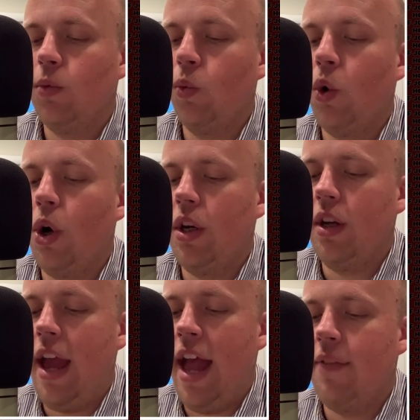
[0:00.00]

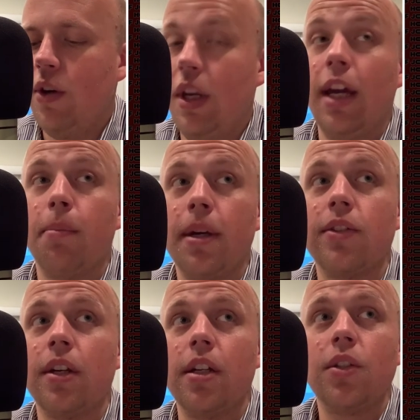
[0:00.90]
one avenue to get
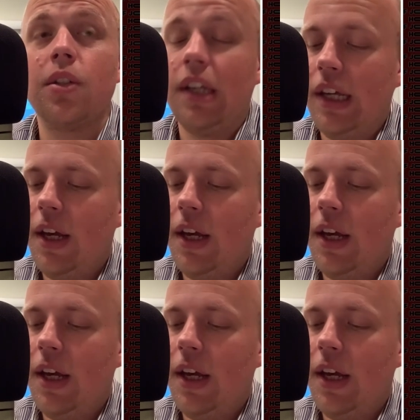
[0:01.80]
business